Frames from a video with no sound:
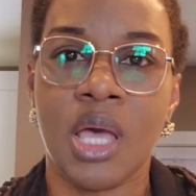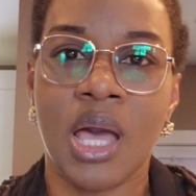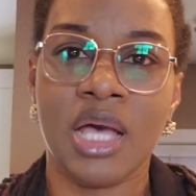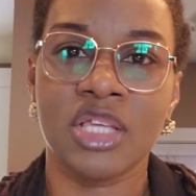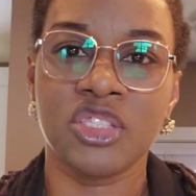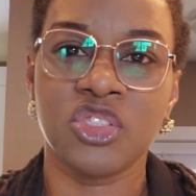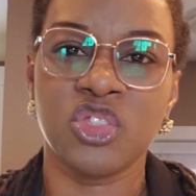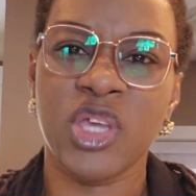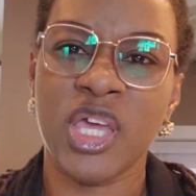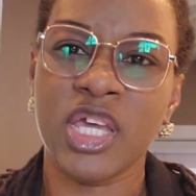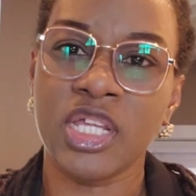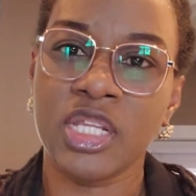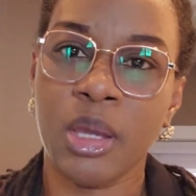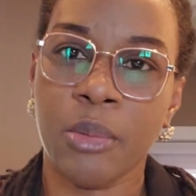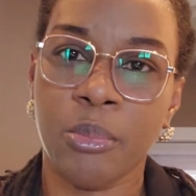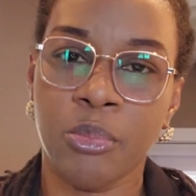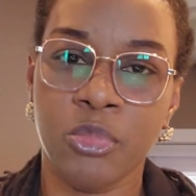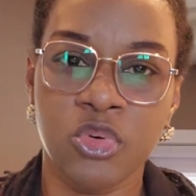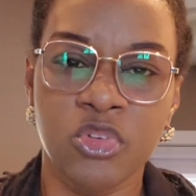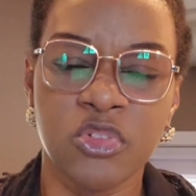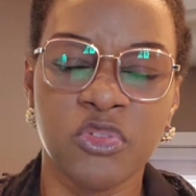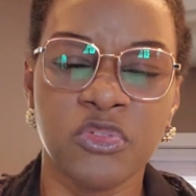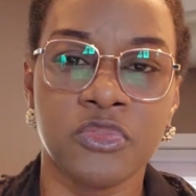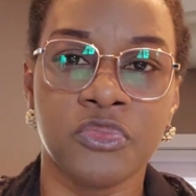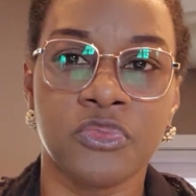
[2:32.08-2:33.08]
As you get
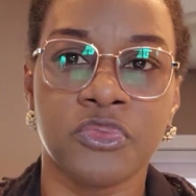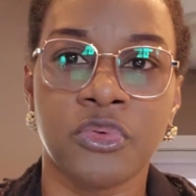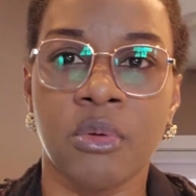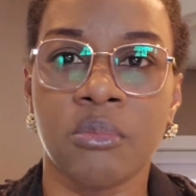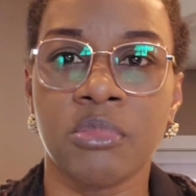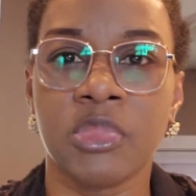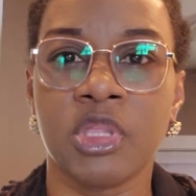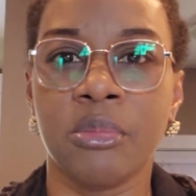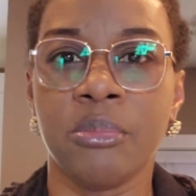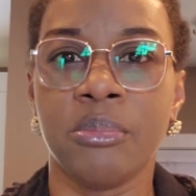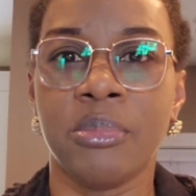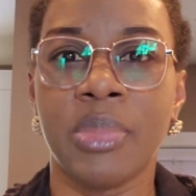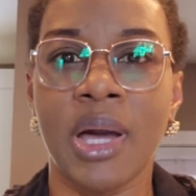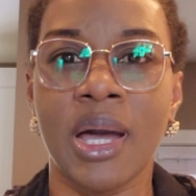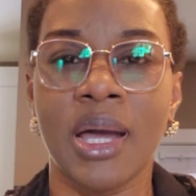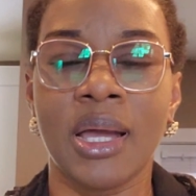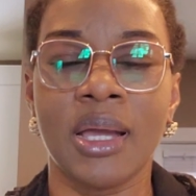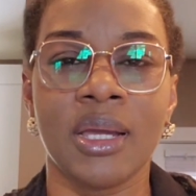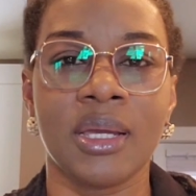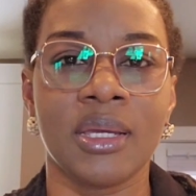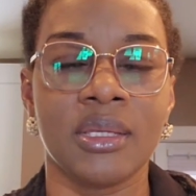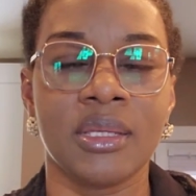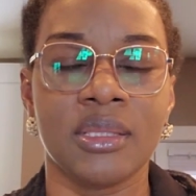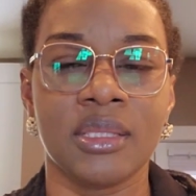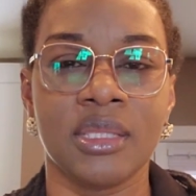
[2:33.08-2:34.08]
approved from the
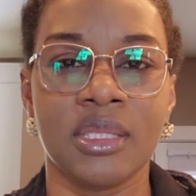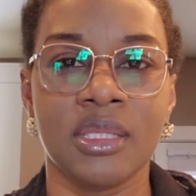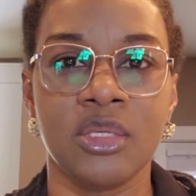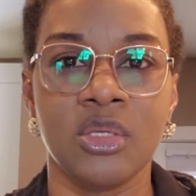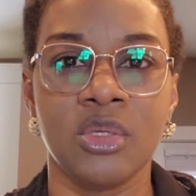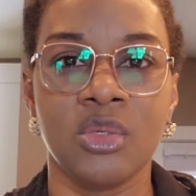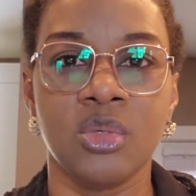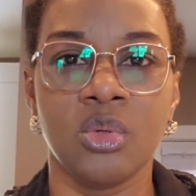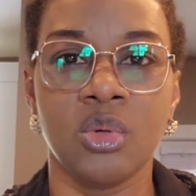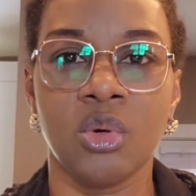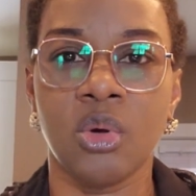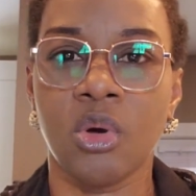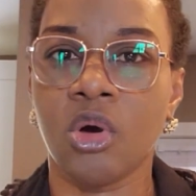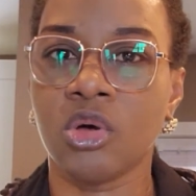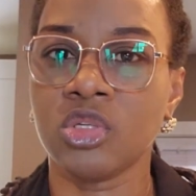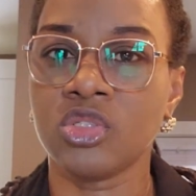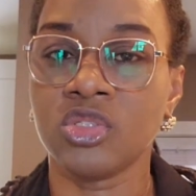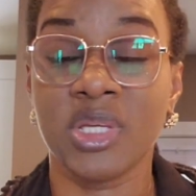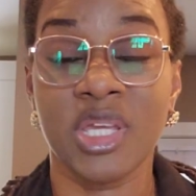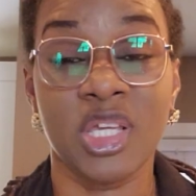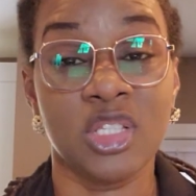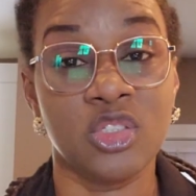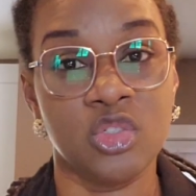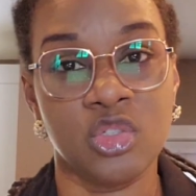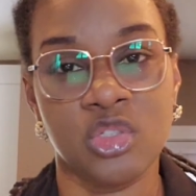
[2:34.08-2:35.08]
bank, you
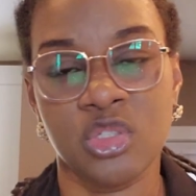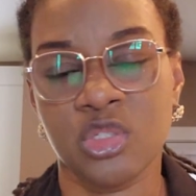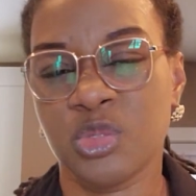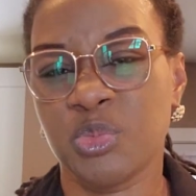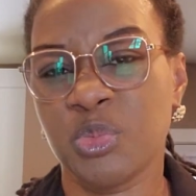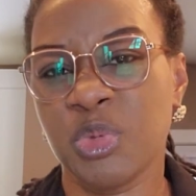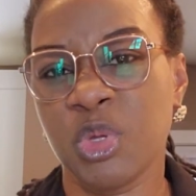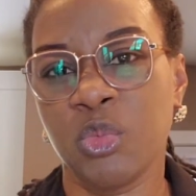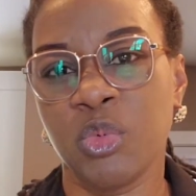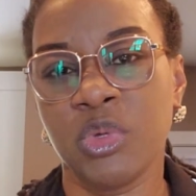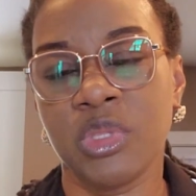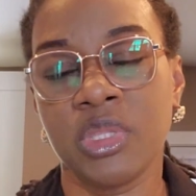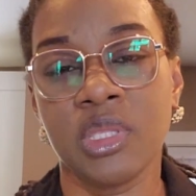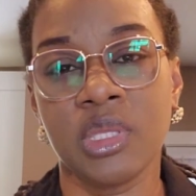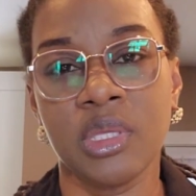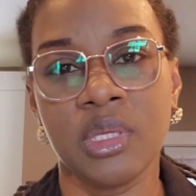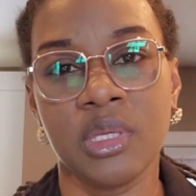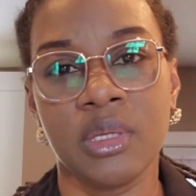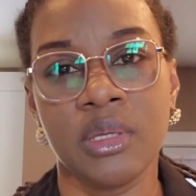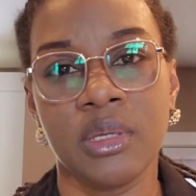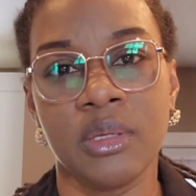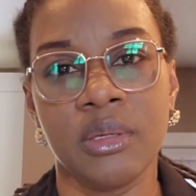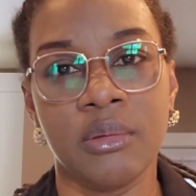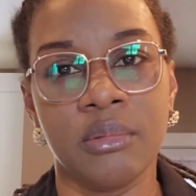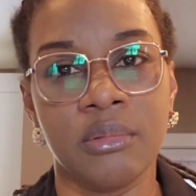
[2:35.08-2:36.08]
also get to speak with
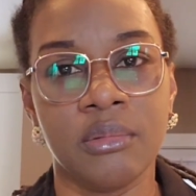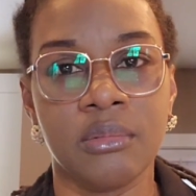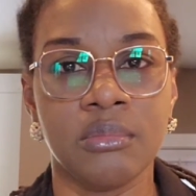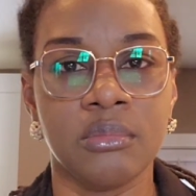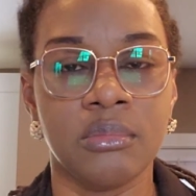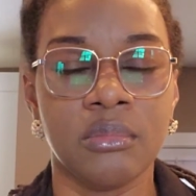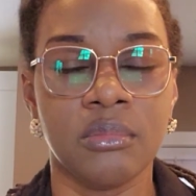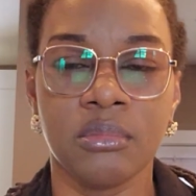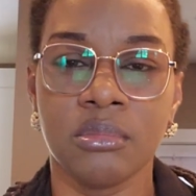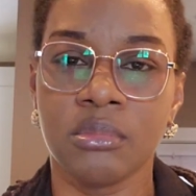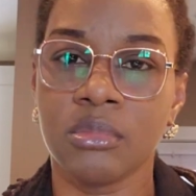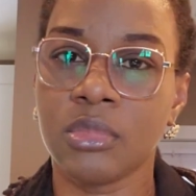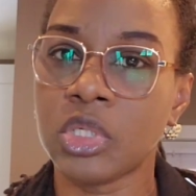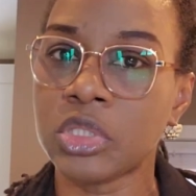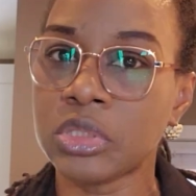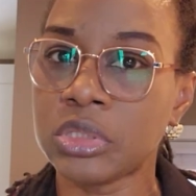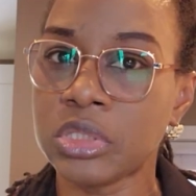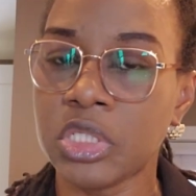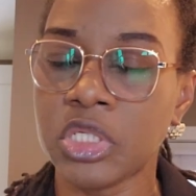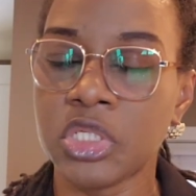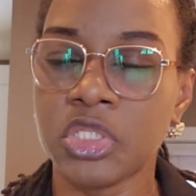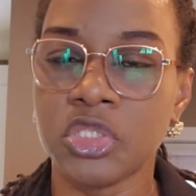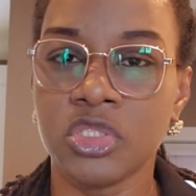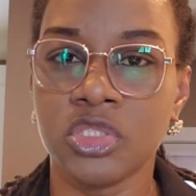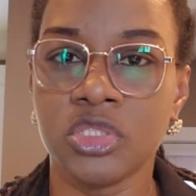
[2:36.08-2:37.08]
the
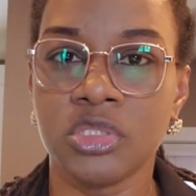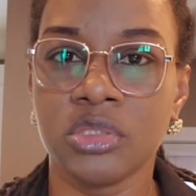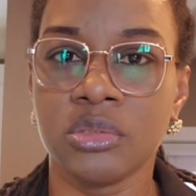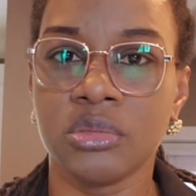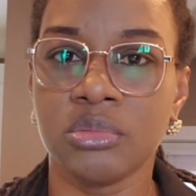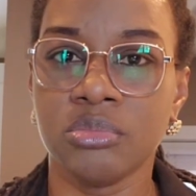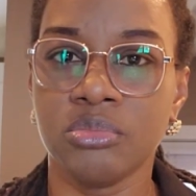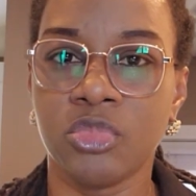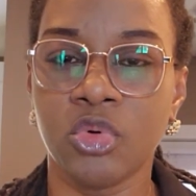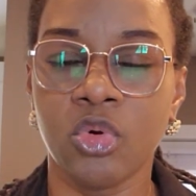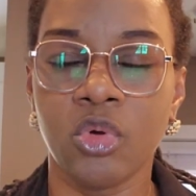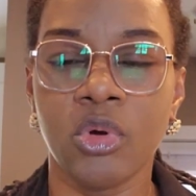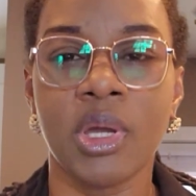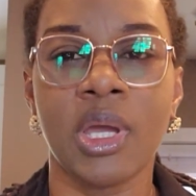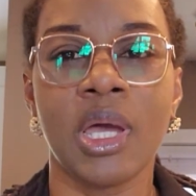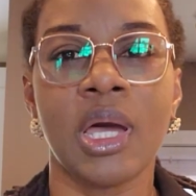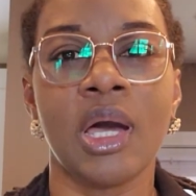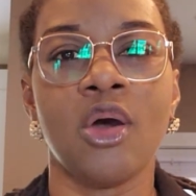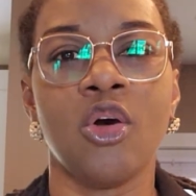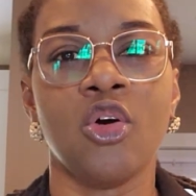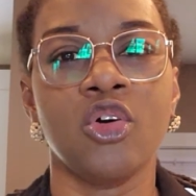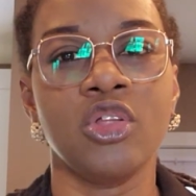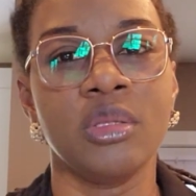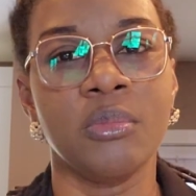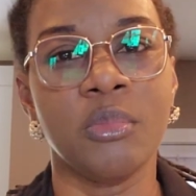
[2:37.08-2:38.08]
mortgage broker
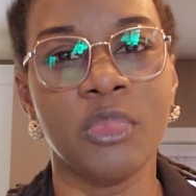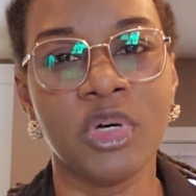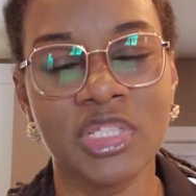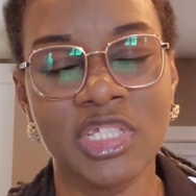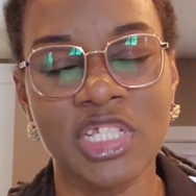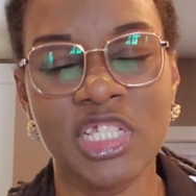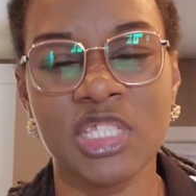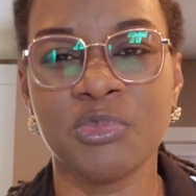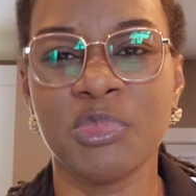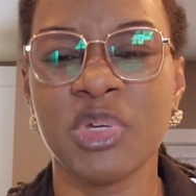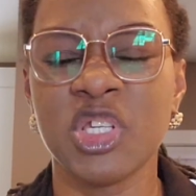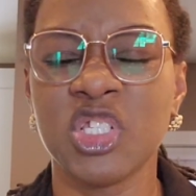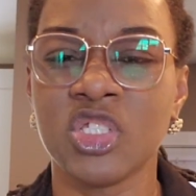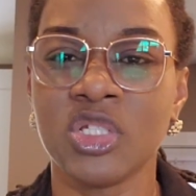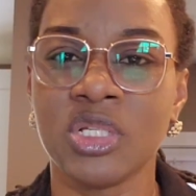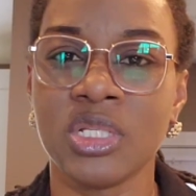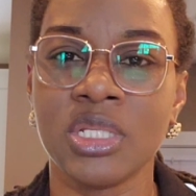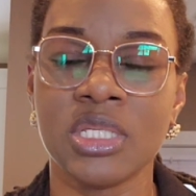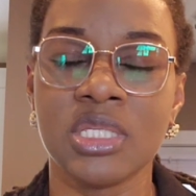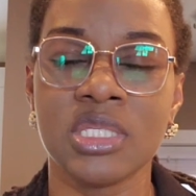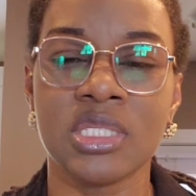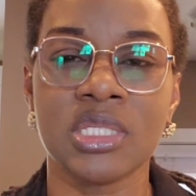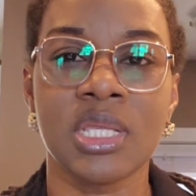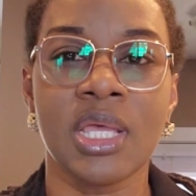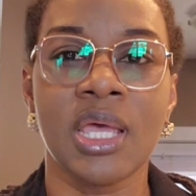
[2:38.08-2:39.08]
or the mortgage
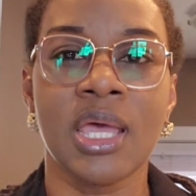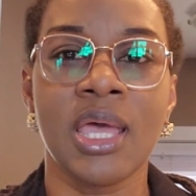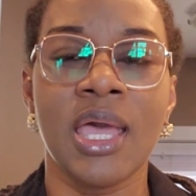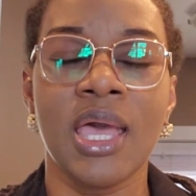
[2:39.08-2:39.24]
specialist